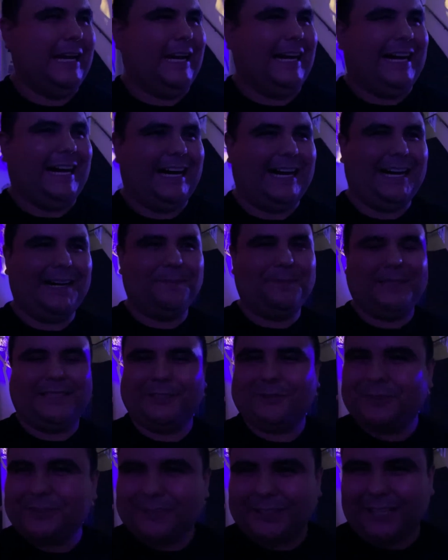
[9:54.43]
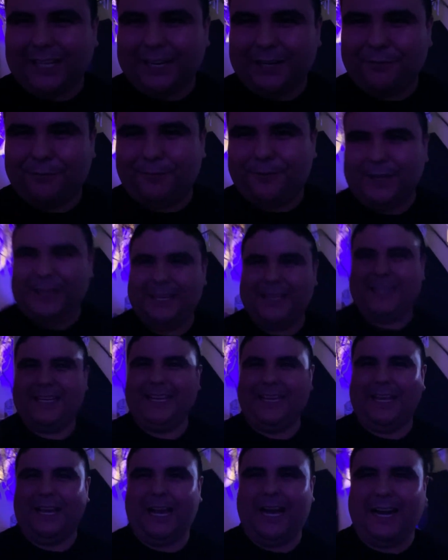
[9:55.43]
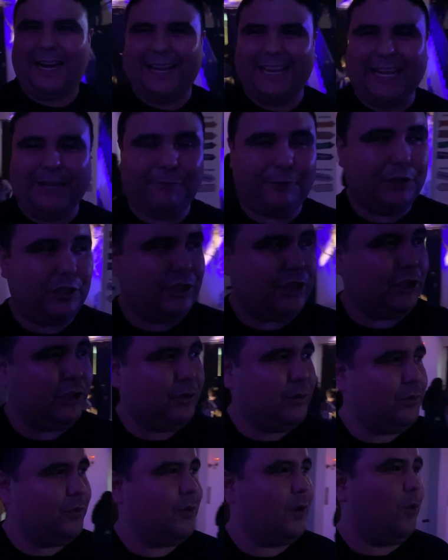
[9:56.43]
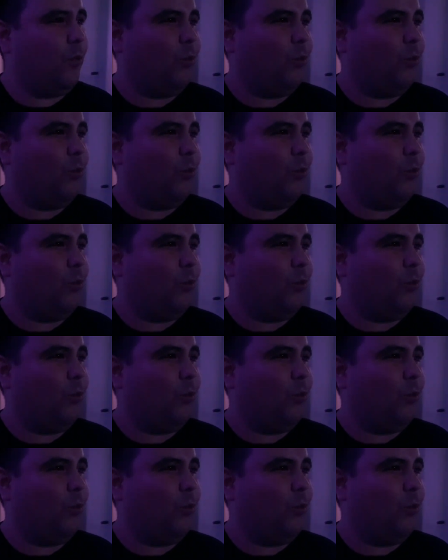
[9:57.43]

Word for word: But this was a lot of fun. If you do